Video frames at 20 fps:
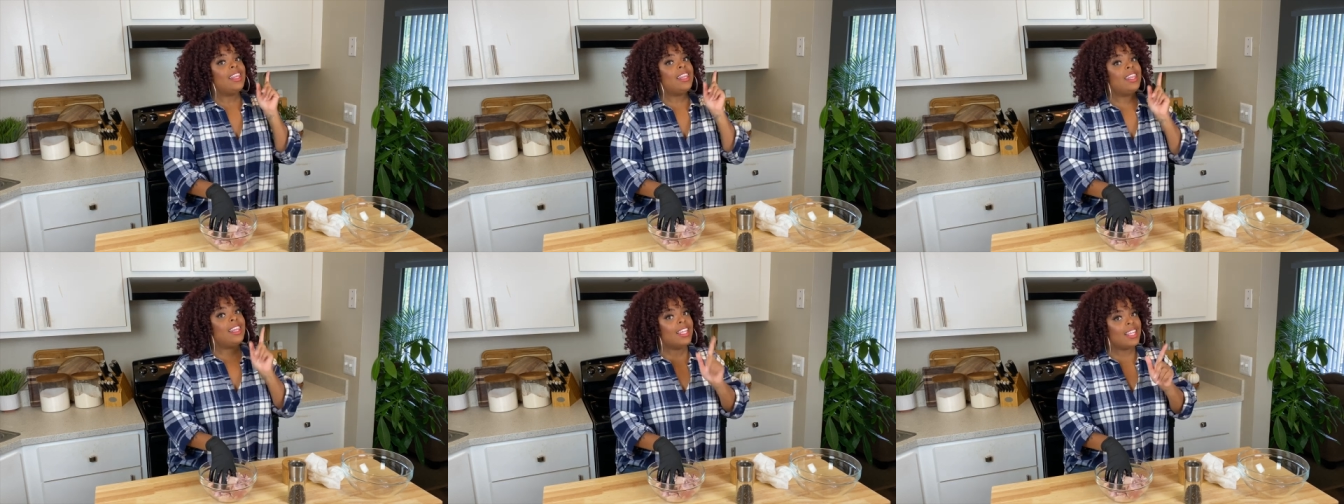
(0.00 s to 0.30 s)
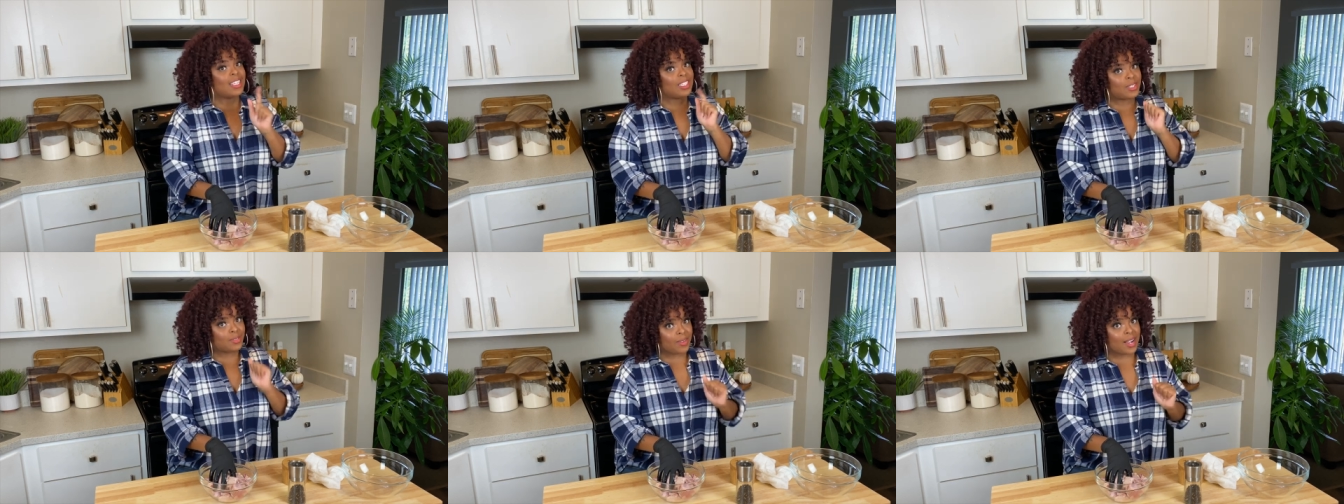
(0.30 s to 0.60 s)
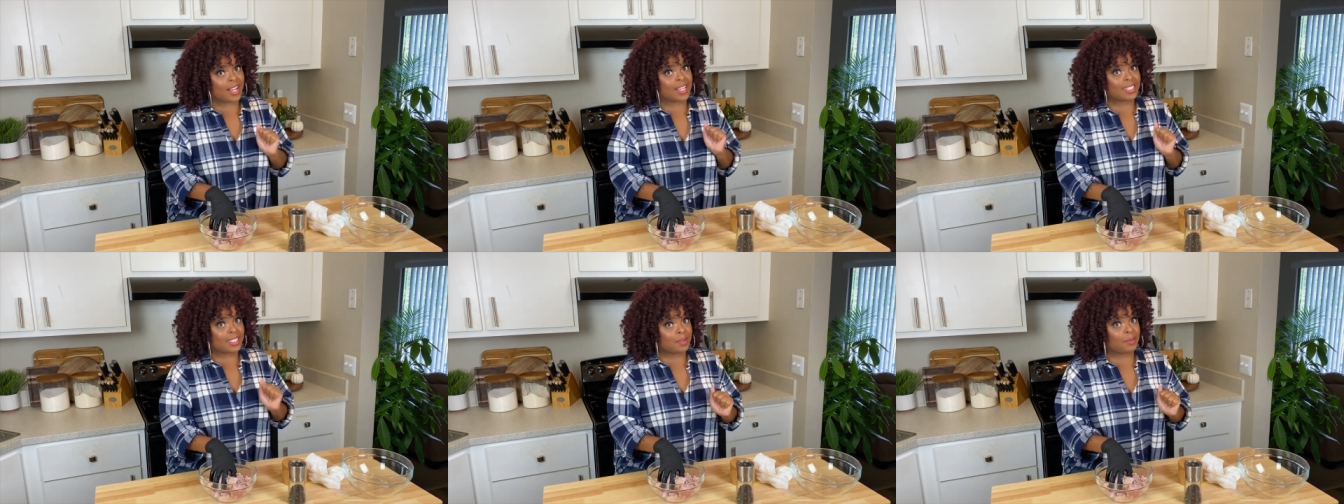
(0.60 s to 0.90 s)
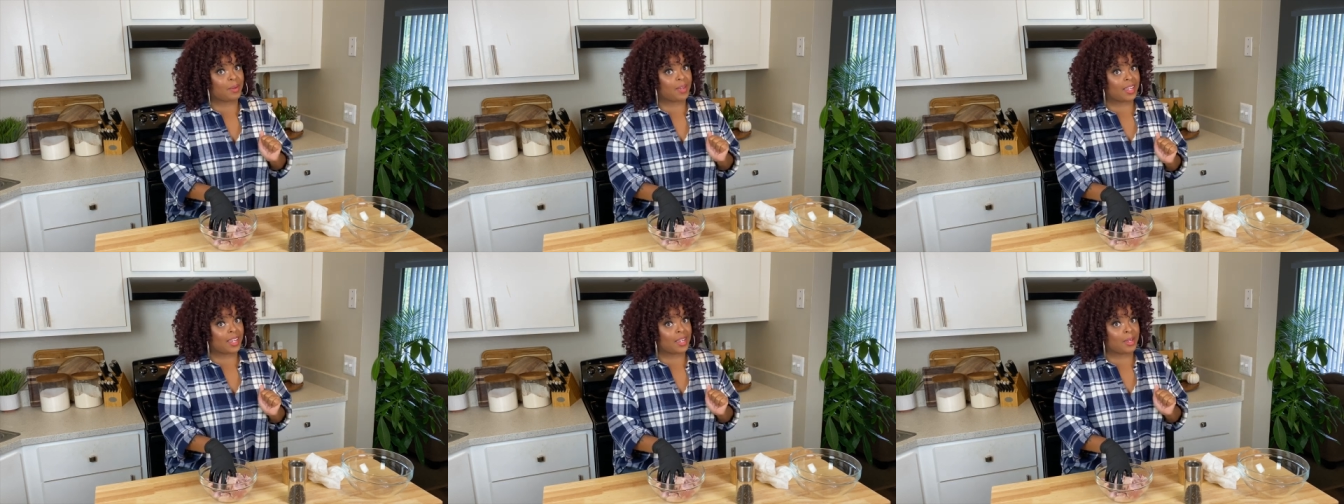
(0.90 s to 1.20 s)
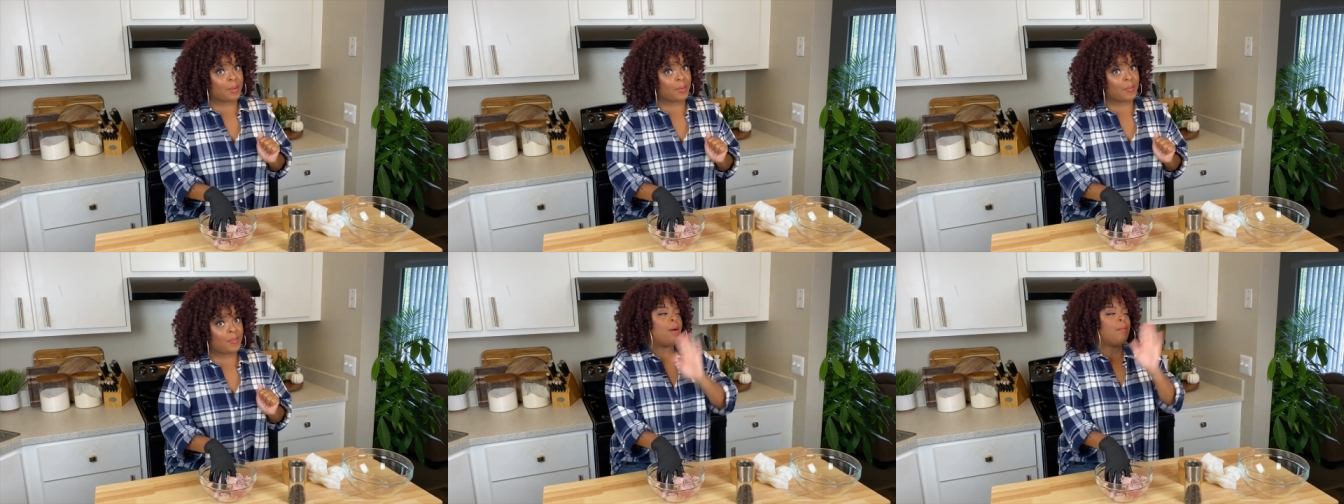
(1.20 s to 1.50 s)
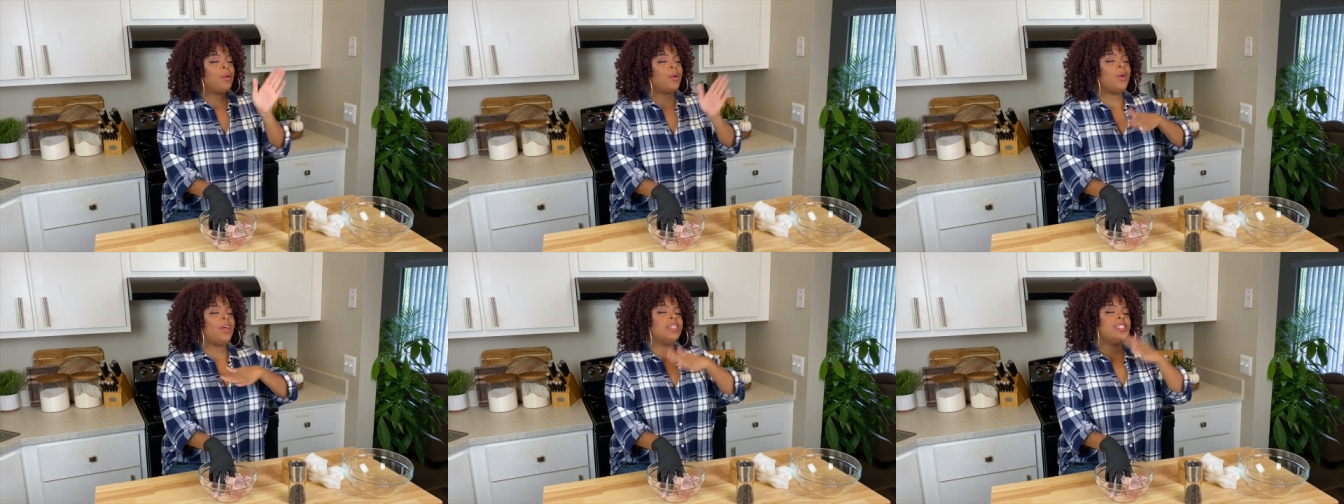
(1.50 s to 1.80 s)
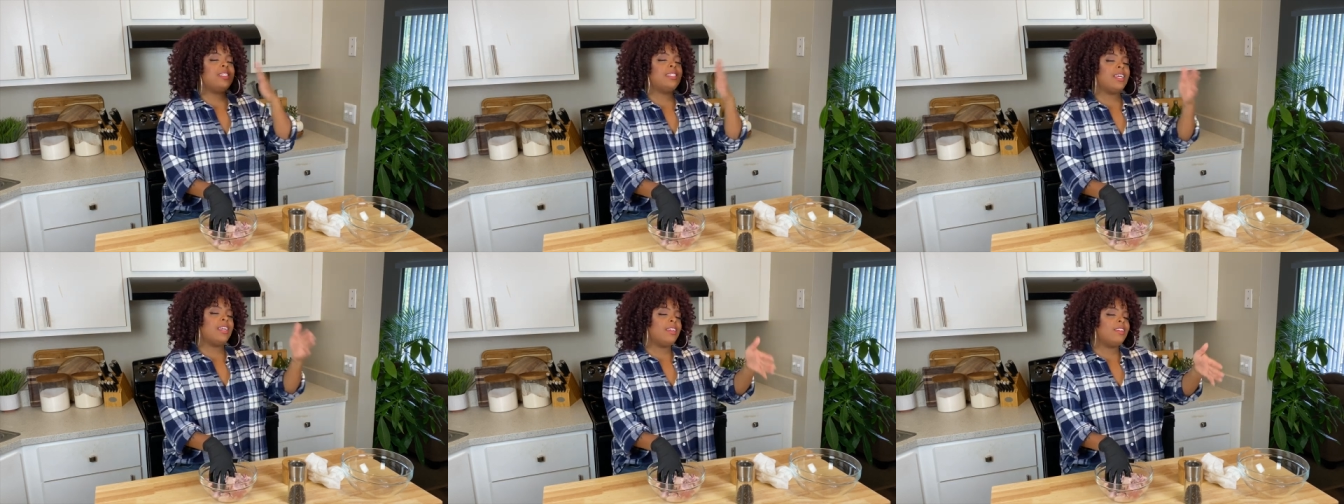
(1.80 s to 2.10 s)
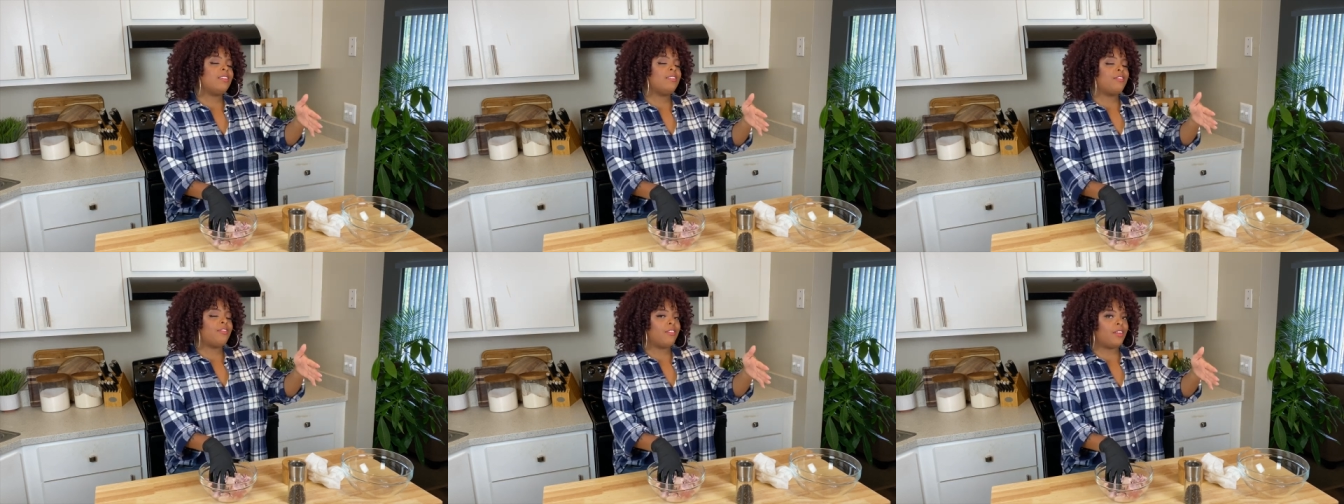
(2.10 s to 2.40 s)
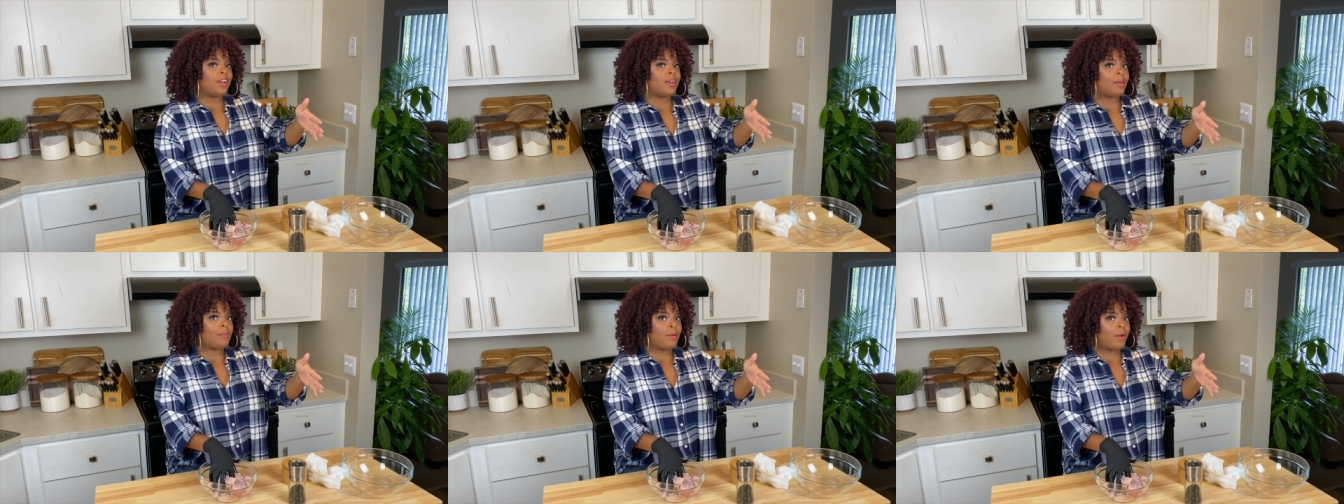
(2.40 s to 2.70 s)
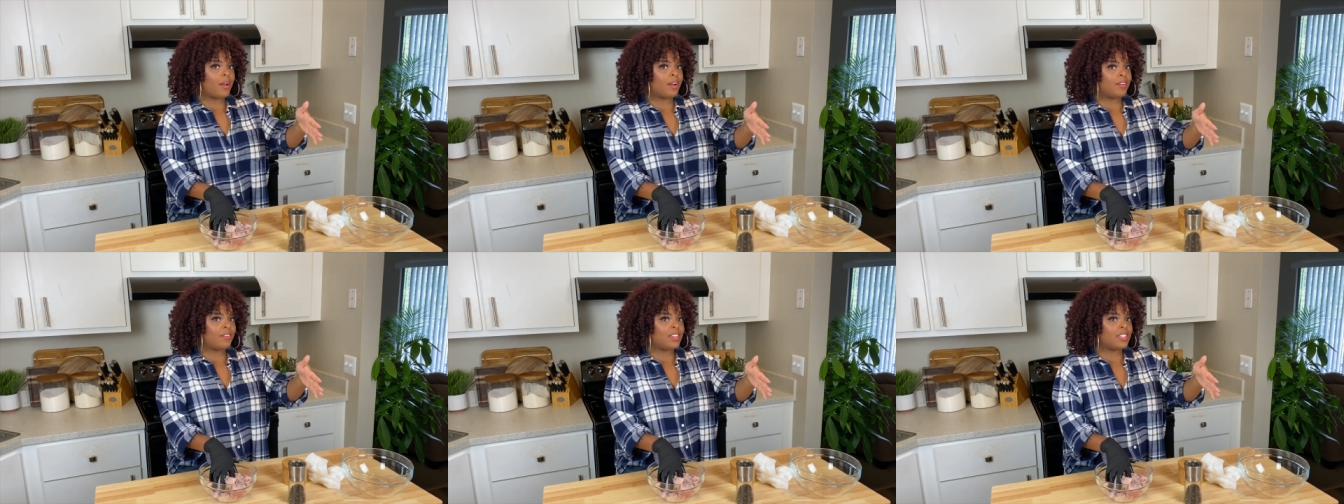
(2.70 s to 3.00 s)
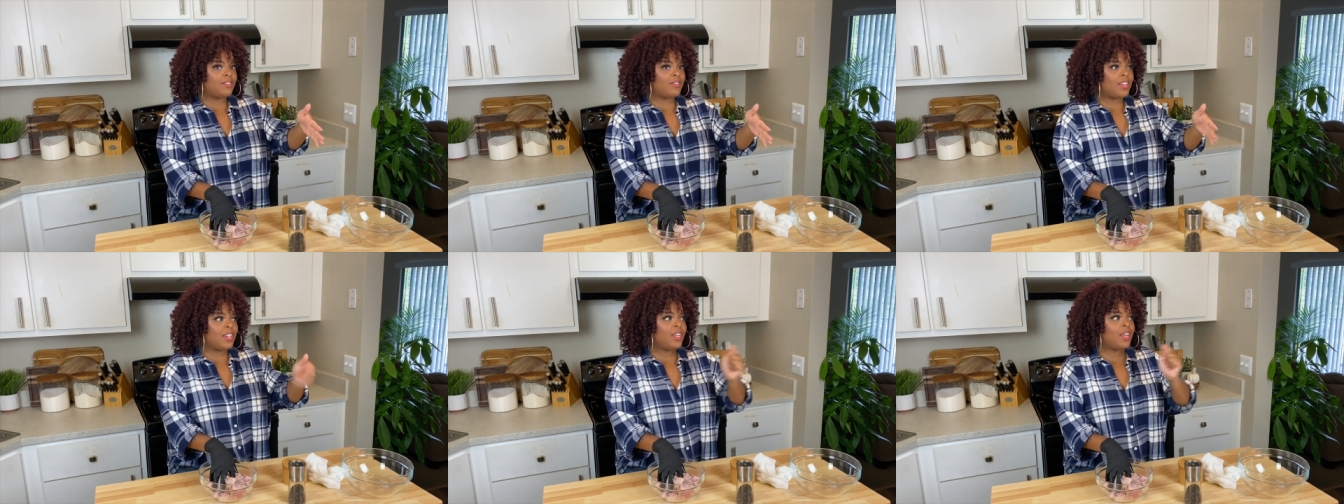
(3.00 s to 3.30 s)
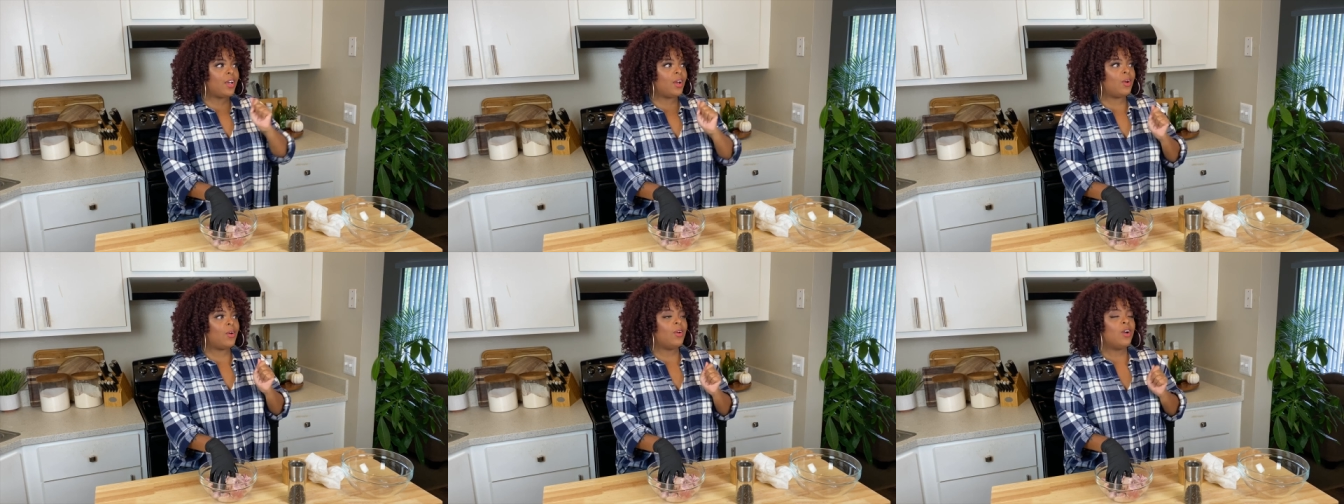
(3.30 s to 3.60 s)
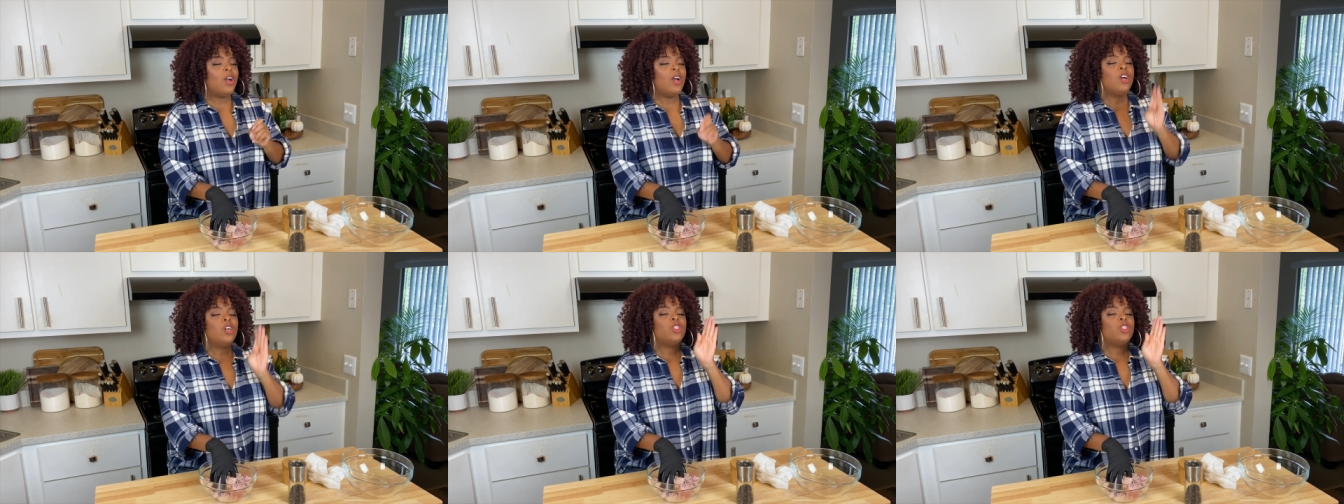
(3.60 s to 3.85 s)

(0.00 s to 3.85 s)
This recipe, I'm gonna go ahead and say it in the front part of this video,